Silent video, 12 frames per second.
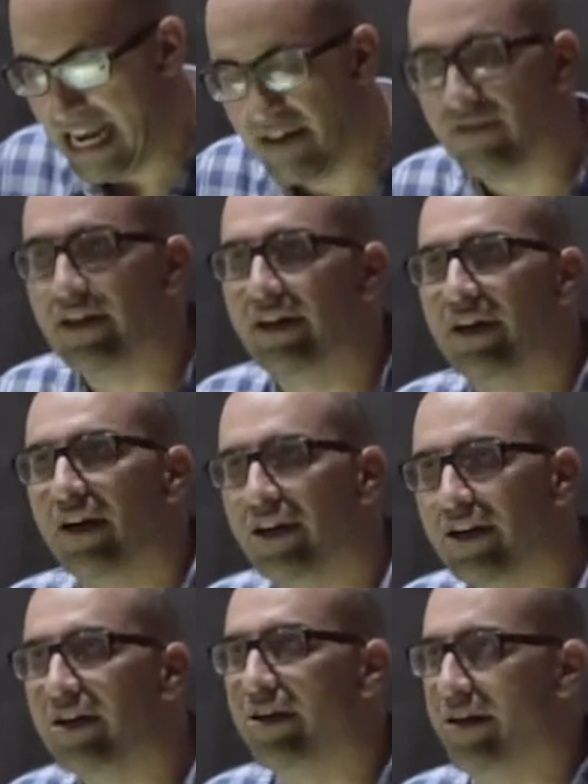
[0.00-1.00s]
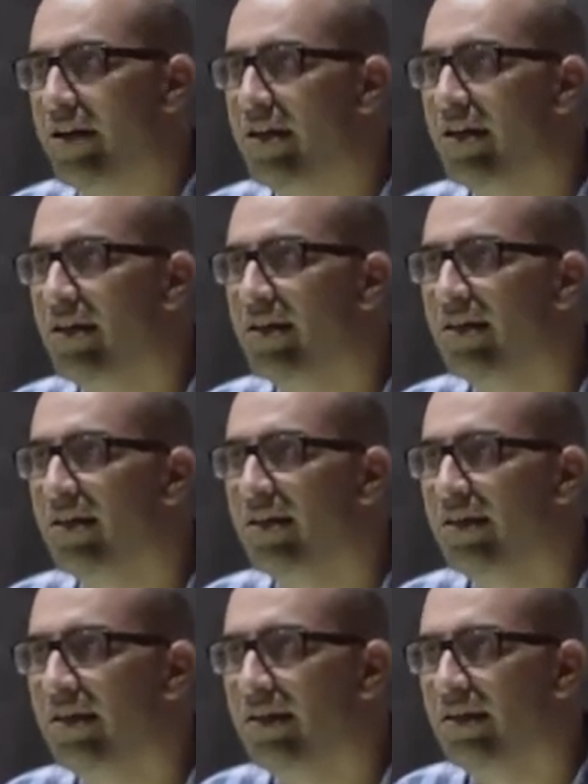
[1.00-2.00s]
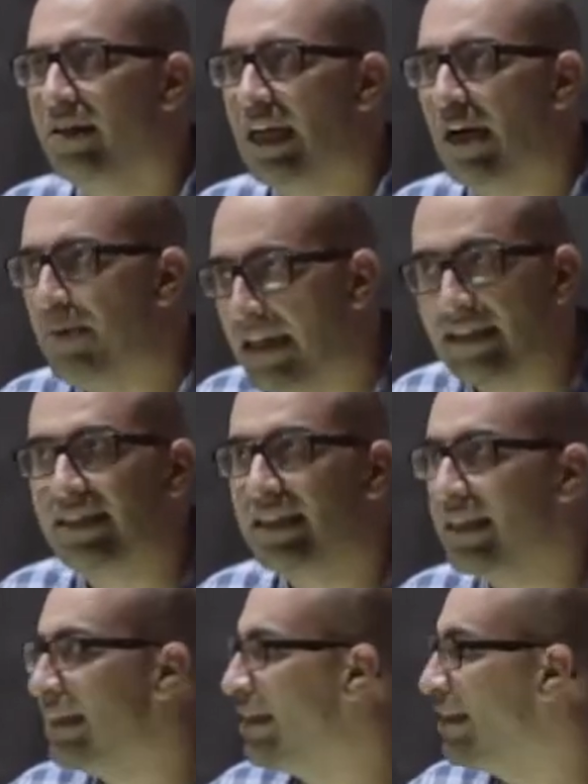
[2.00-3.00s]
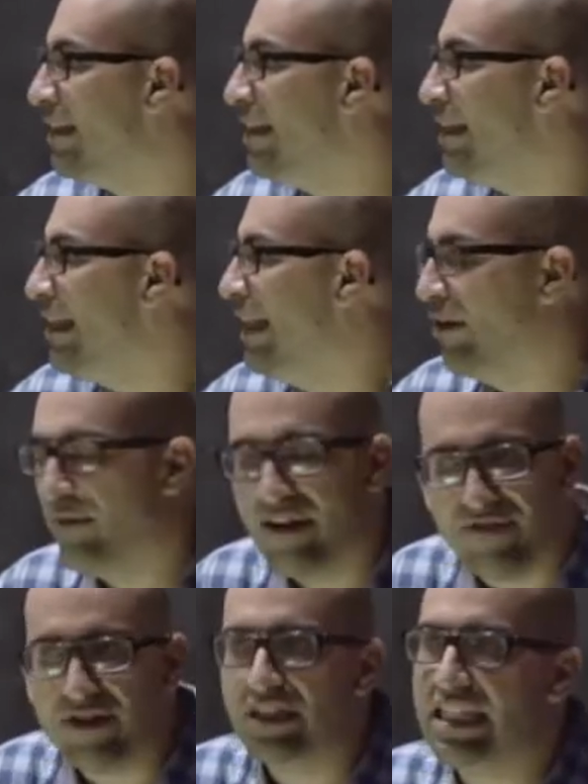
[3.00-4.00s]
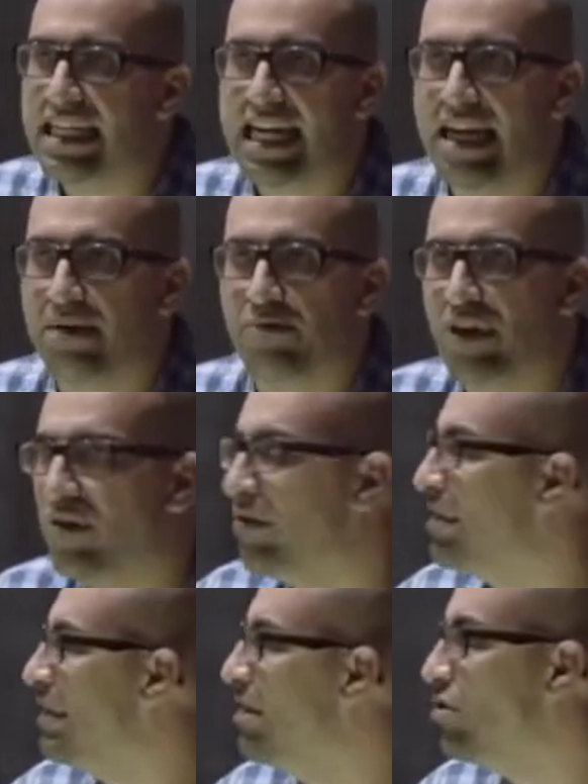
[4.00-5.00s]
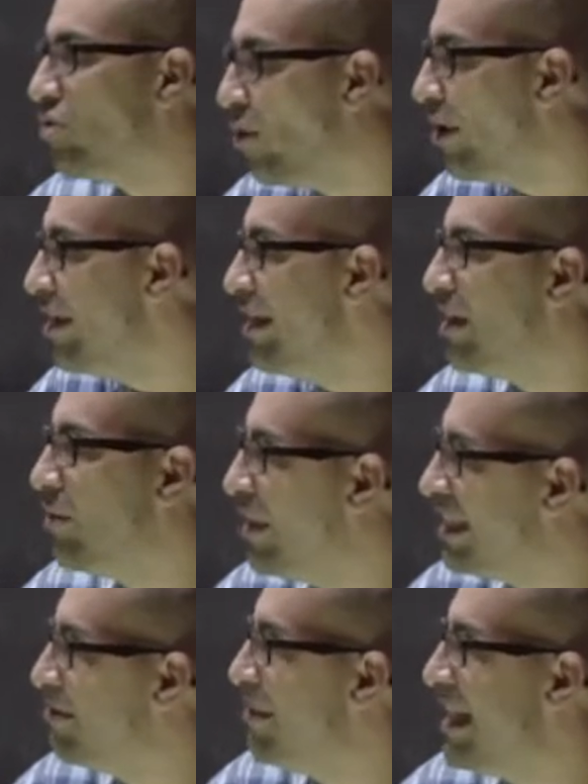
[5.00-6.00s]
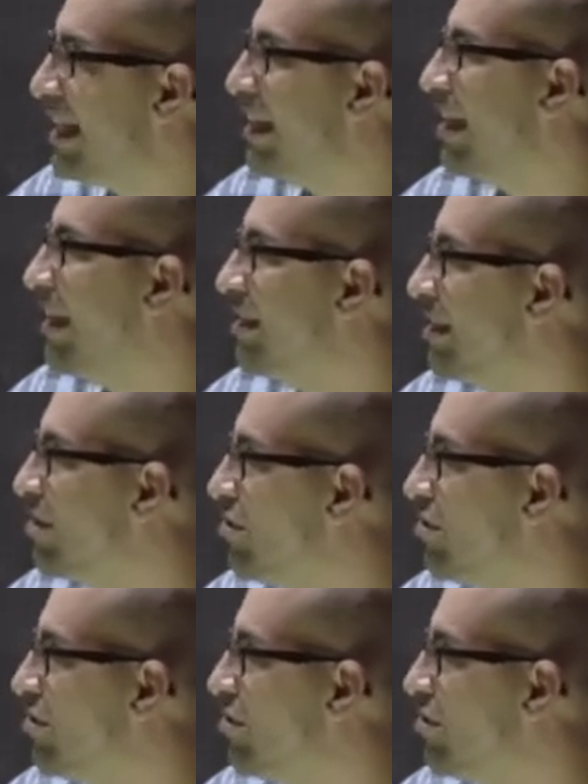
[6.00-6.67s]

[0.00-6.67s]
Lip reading: ever heard a Palestinian in a refugee camp, whether it's in Jordan, in the West Bank, in the Gaza